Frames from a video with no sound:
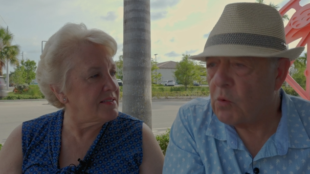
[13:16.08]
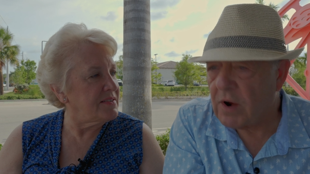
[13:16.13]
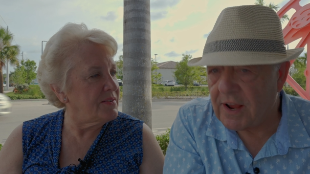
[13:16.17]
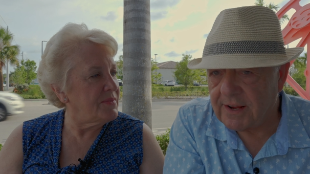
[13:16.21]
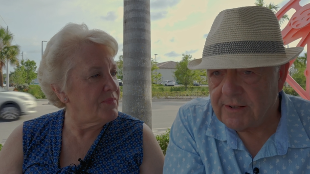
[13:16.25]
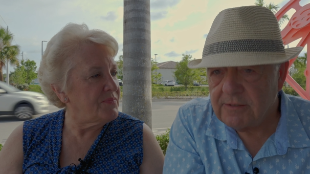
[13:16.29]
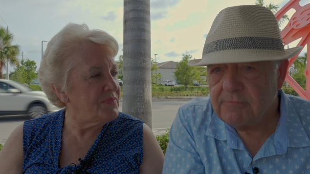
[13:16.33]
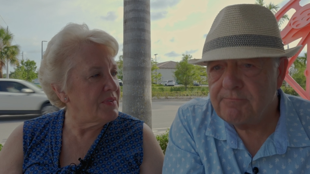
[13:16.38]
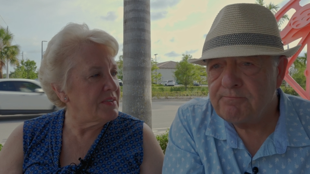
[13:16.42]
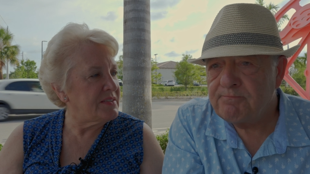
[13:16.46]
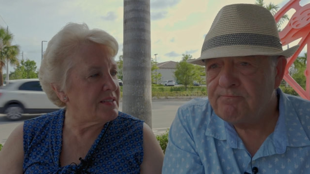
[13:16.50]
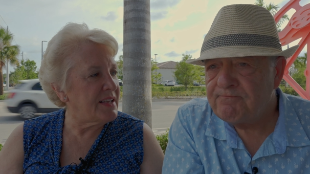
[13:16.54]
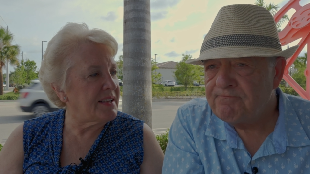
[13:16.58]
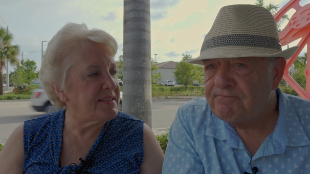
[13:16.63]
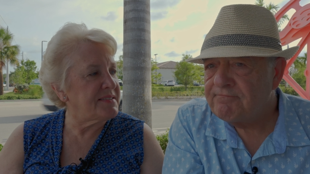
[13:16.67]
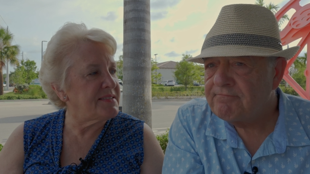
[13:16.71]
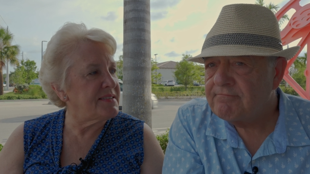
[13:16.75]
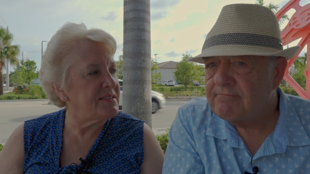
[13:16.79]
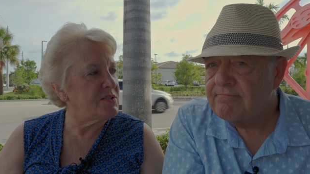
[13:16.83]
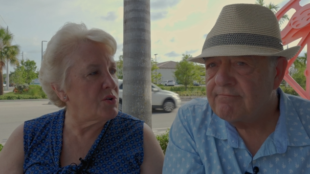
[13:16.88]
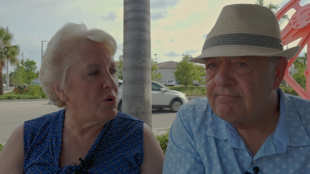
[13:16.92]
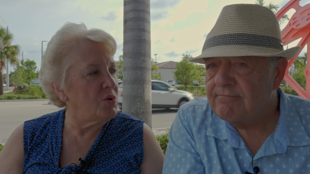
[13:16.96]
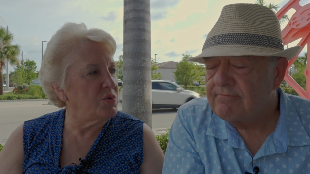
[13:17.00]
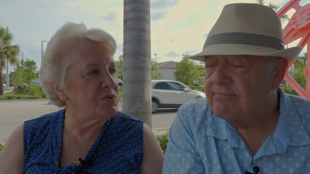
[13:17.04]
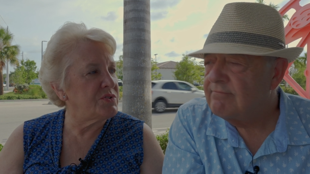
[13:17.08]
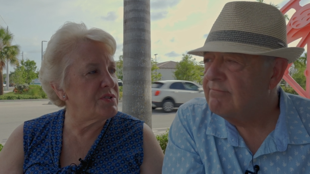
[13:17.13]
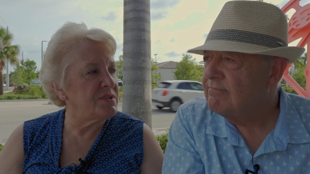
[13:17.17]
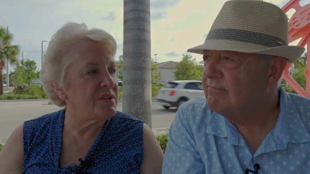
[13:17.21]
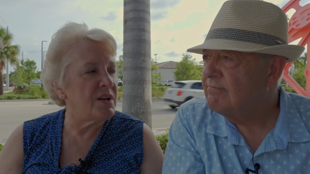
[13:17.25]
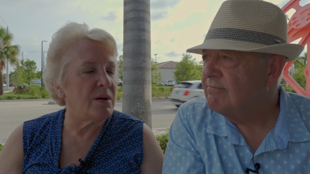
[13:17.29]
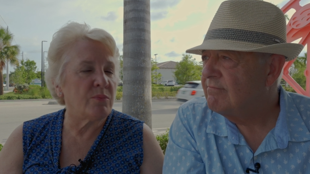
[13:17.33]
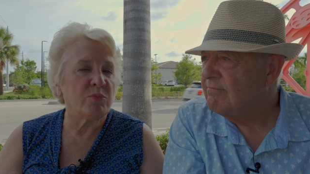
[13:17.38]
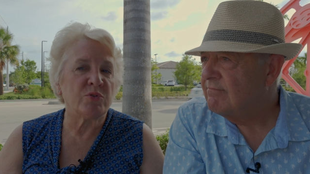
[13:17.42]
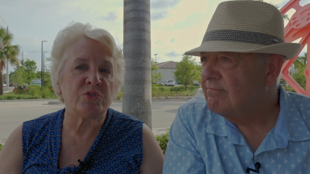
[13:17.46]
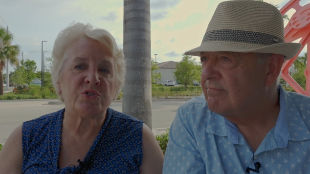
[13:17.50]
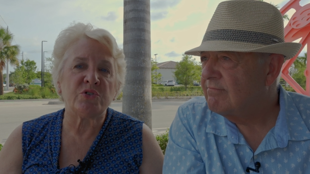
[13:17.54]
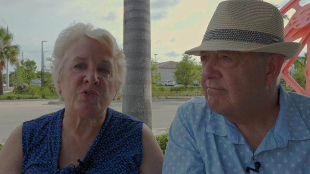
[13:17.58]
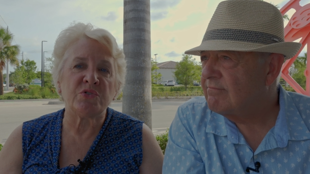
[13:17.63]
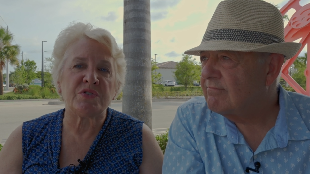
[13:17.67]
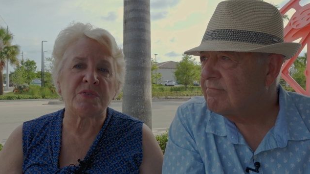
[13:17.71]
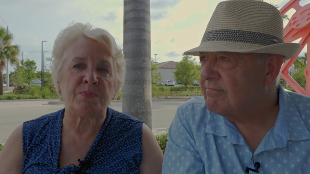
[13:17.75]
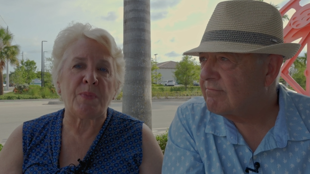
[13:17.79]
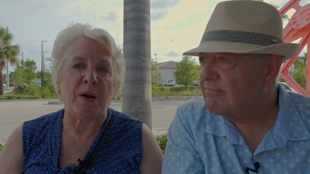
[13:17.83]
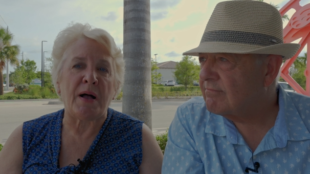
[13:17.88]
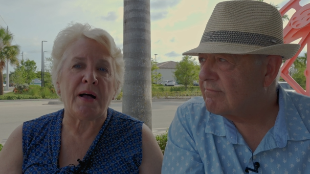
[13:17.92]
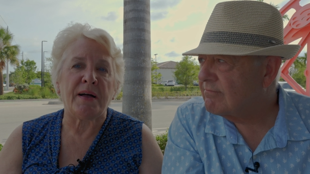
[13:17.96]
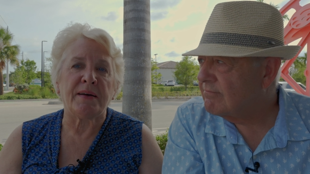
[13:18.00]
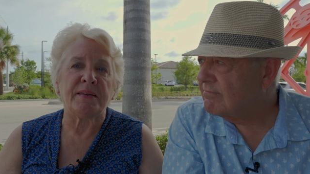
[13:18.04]
Speaker 1: Right. Texas holds the number two
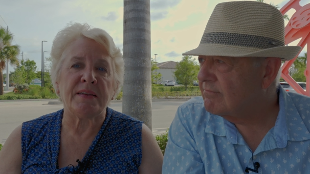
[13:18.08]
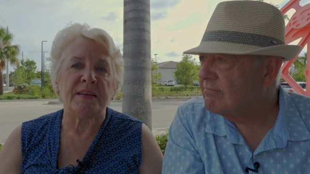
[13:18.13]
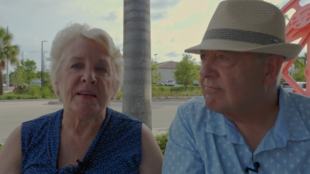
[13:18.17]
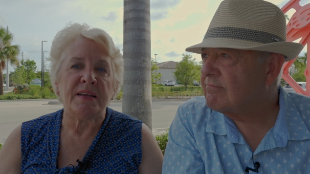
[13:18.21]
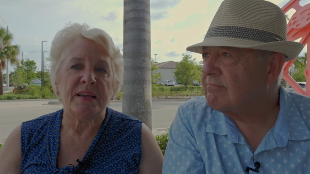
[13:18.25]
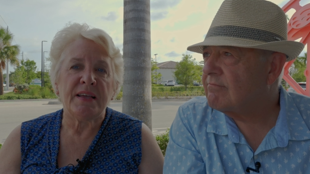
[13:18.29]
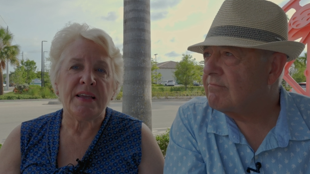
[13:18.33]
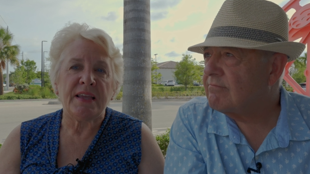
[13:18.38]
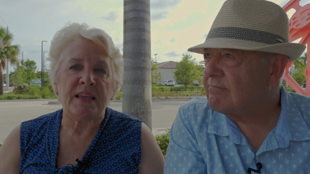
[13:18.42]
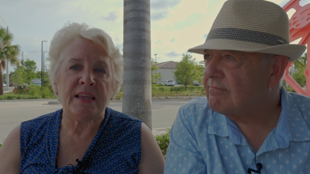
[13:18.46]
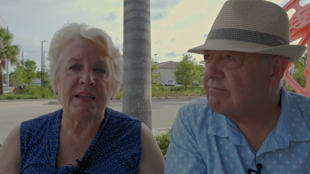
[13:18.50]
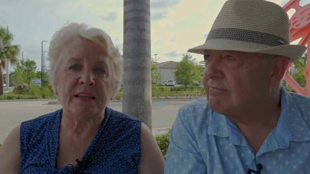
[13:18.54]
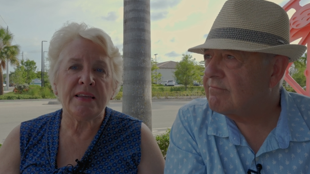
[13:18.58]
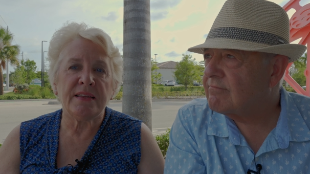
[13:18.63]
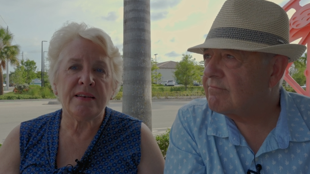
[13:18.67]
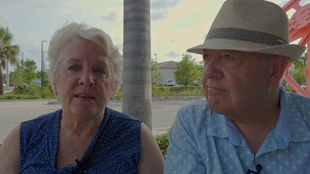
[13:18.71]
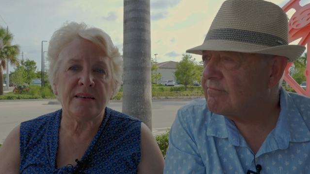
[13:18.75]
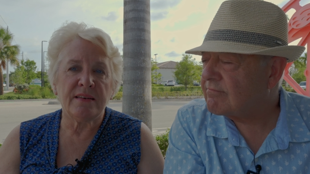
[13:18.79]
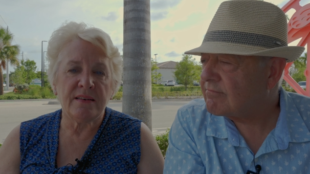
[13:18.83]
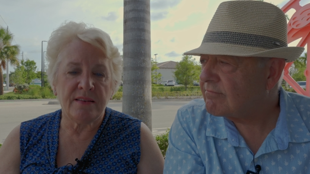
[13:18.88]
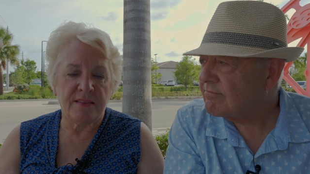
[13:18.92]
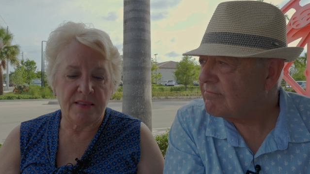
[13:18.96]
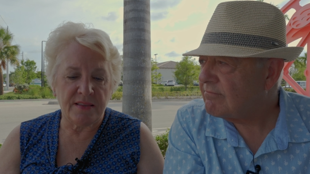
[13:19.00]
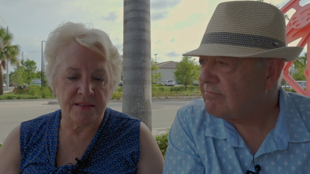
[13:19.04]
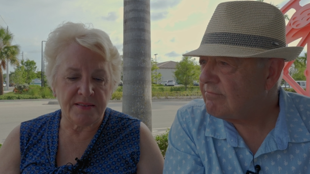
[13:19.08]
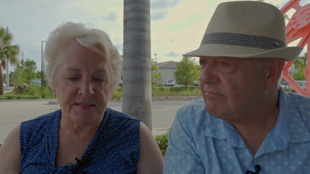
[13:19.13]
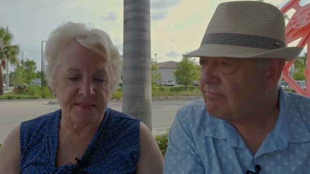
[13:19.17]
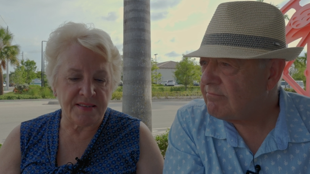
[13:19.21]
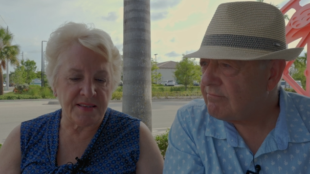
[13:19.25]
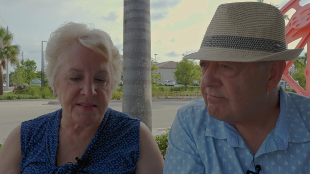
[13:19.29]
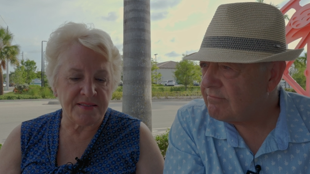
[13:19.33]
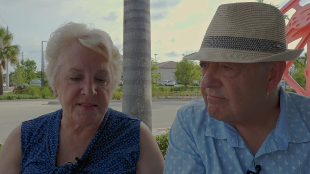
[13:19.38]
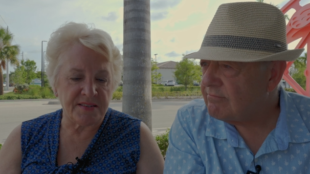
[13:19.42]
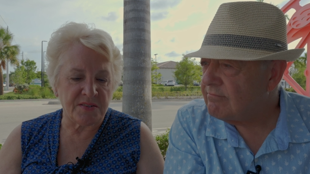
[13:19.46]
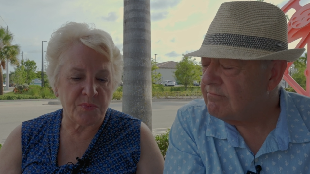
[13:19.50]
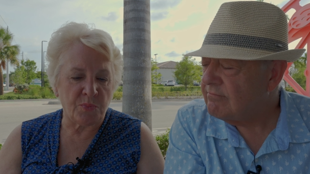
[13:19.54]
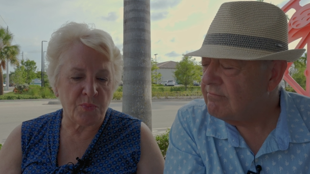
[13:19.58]
spot in the Census